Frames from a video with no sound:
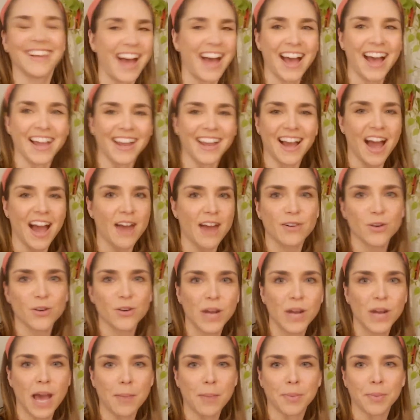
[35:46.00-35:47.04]
Hi, I don't
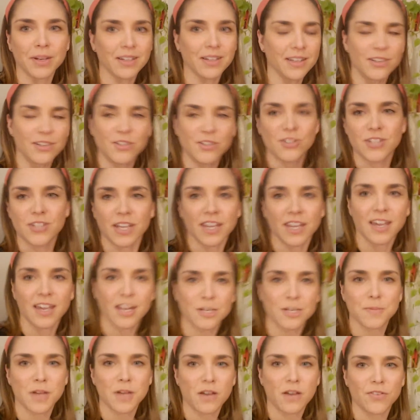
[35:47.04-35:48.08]
know what happened. It just like
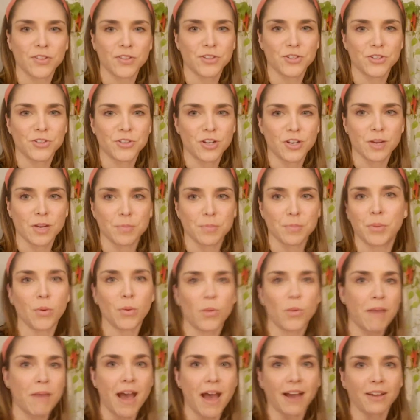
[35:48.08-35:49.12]
kicked me off of the stream, but
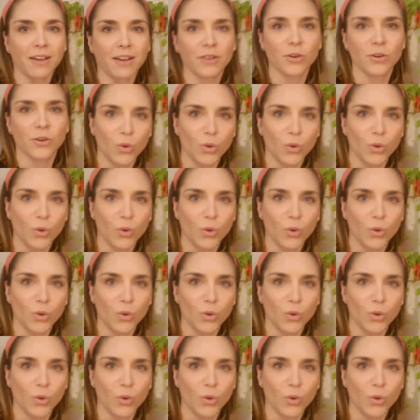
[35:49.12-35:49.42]
we're back.